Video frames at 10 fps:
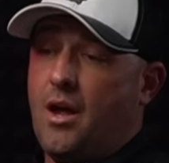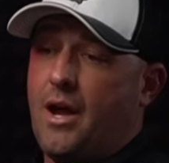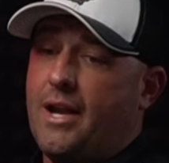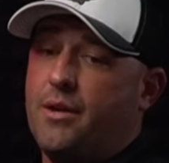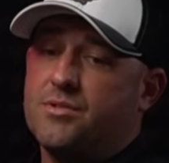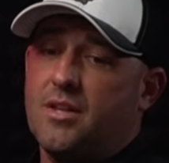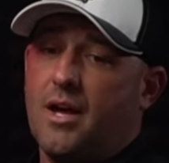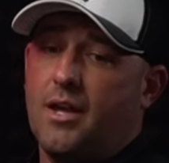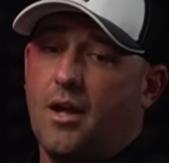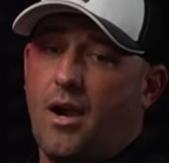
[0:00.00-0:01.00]
And he was
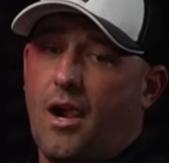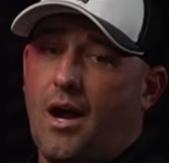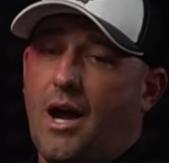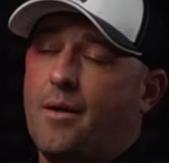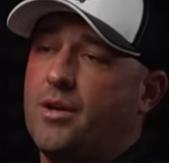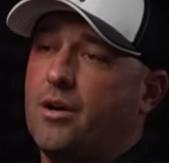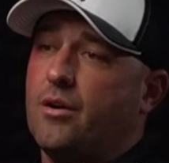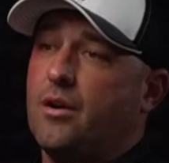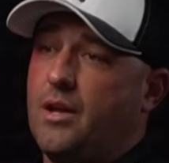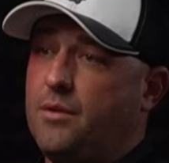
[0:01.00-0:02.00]
like, I'm
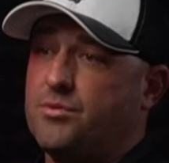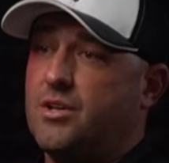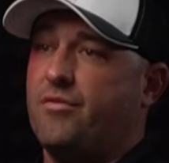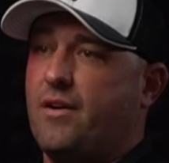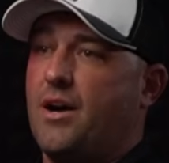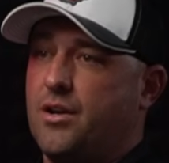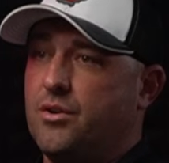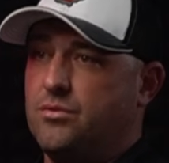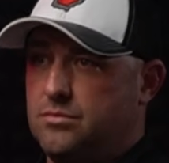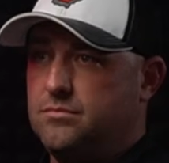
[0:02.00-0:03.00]
here. He was going to fire
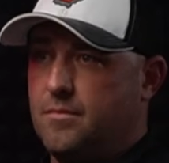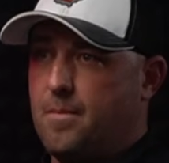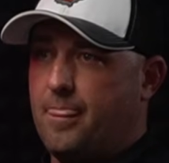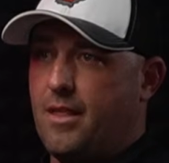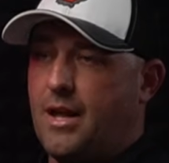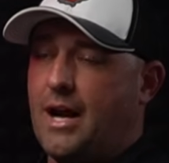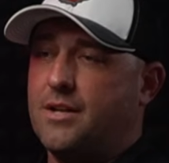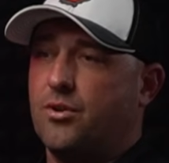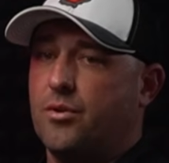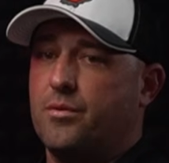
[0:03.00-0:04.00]
you. And
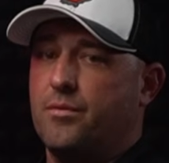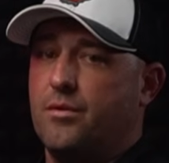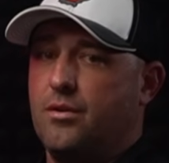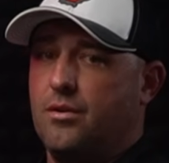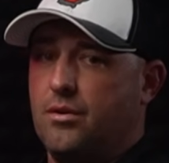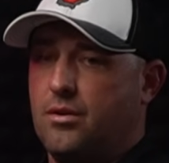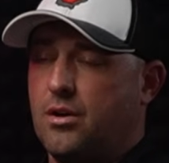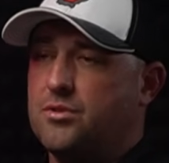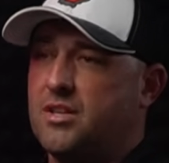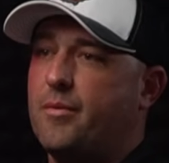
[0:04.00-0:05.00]
I told him,
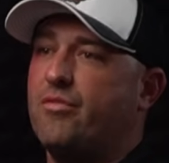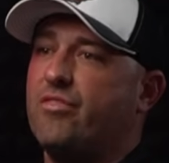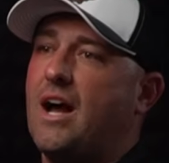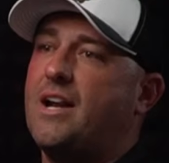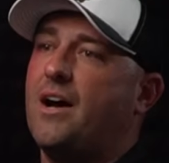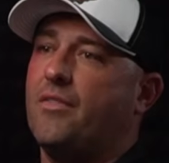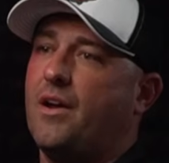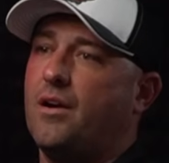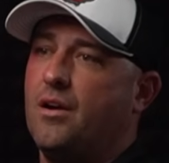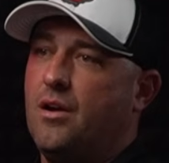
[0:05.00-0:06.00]
Coach, let me fly down
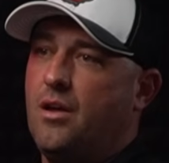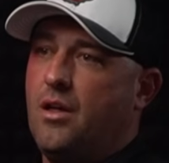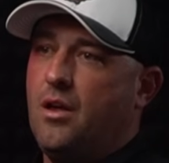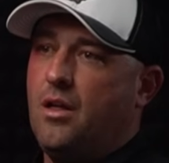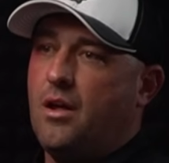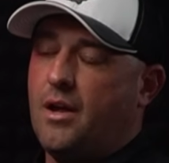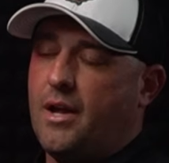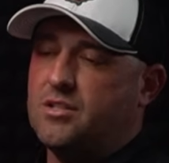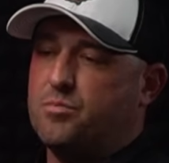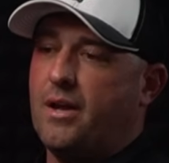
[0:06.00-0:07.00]
there
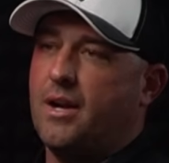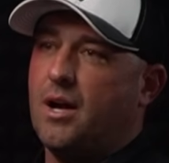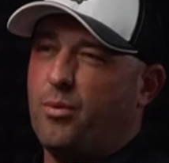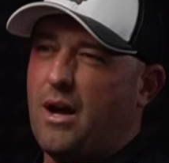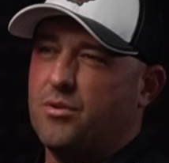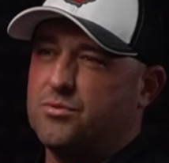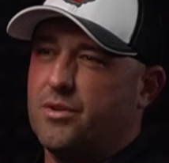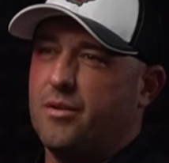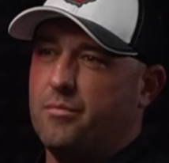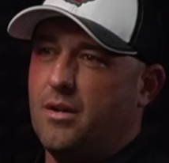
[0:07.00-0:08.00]
and spend a couple hours
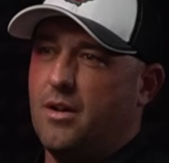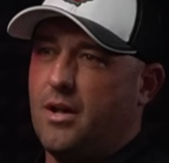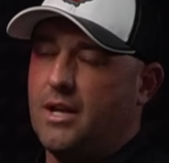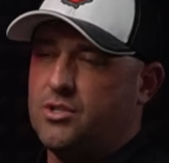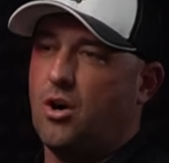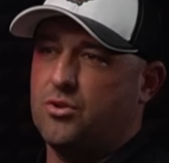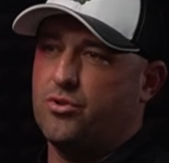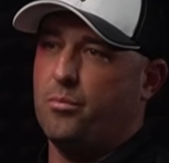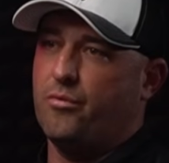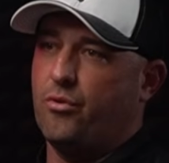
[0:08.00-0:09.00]
with him and
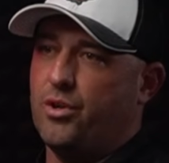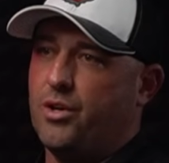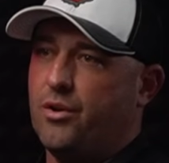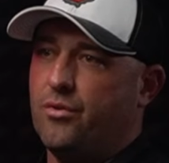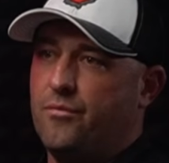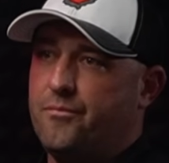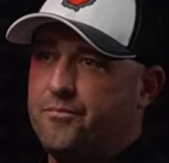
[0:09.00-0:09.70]
talk to him before you do.